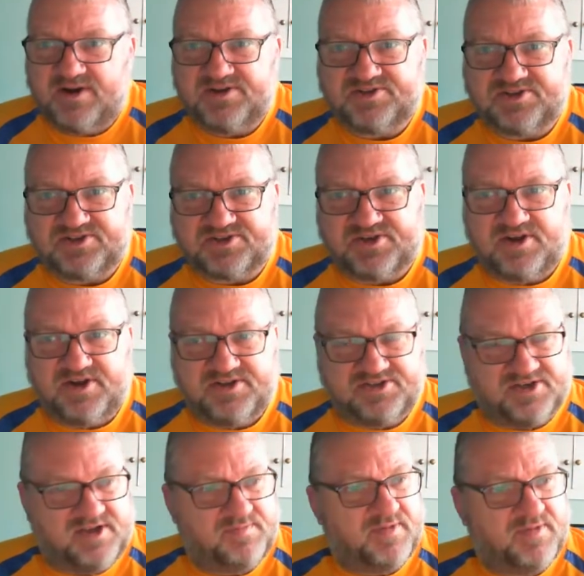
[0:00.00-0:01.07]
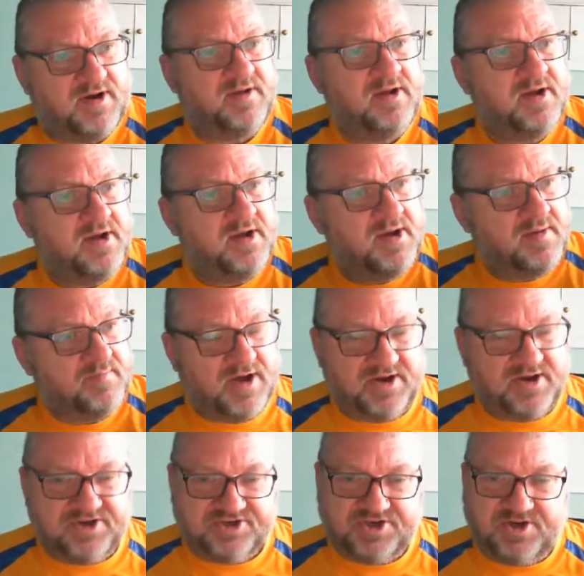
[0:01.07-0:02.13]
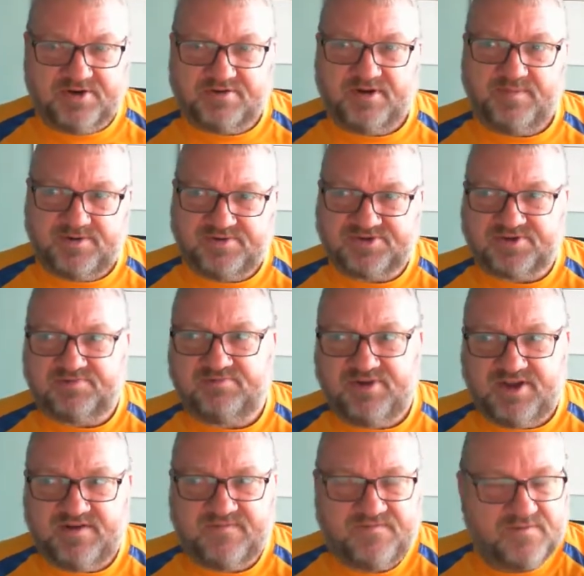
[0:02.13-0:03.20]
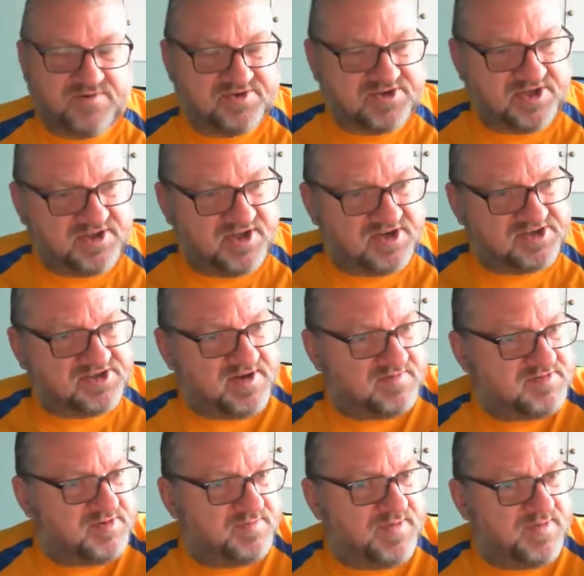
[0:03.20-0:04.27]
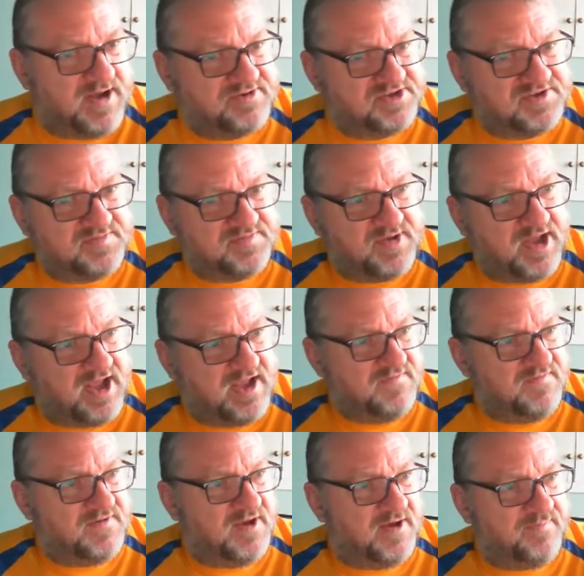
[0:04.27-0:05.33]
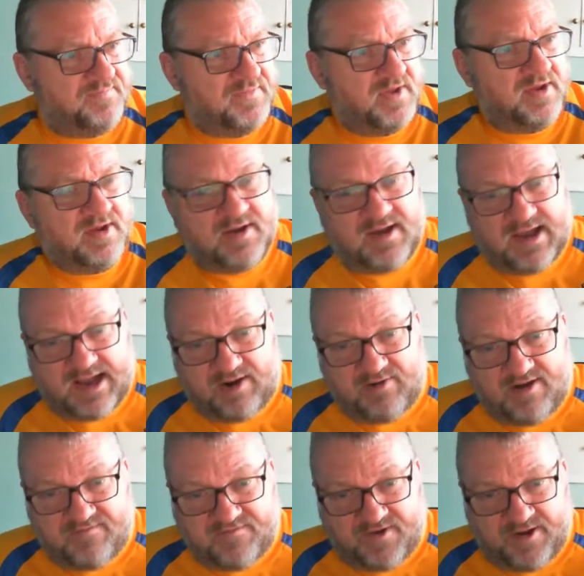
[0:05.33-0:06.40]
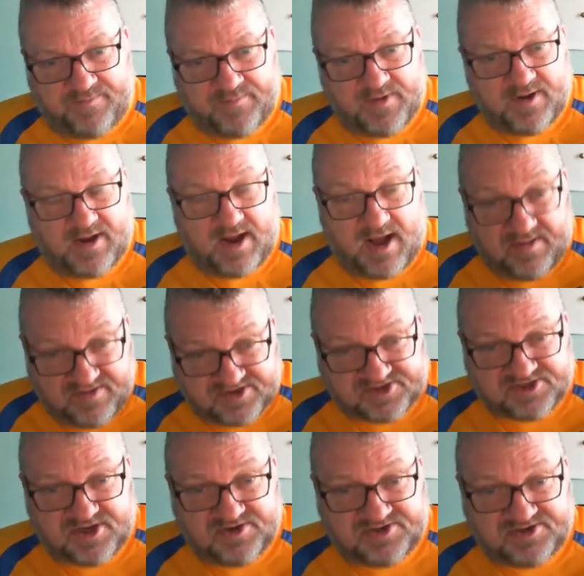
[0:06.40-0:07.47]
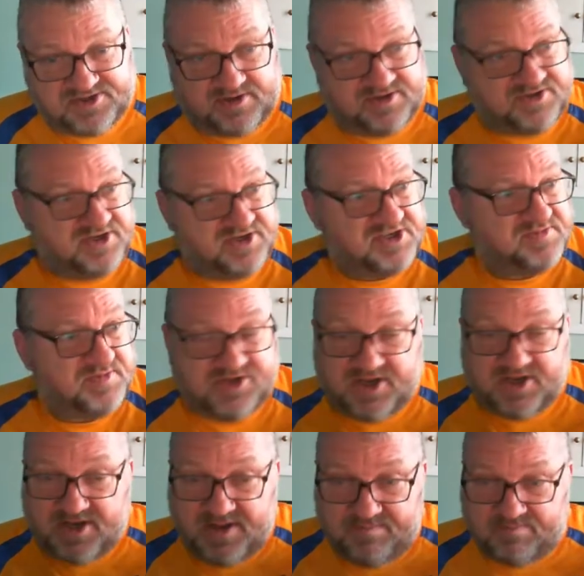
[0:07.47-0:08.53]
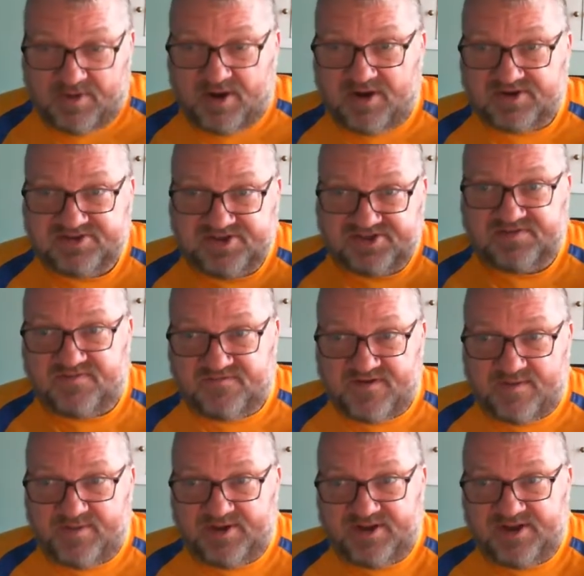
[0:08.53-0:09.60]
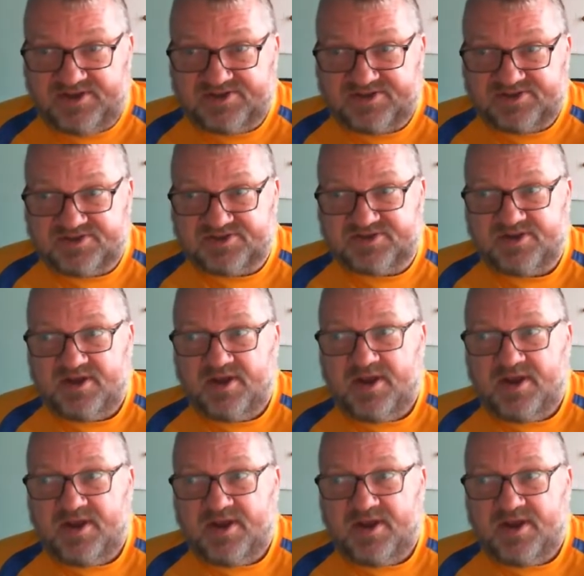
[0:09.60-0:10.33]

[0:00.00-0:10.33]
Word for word: in society by punishing criminals and reinforcing the acceptable boundaries of behaviour. However, other sociologists, particularly Marxists and feminists,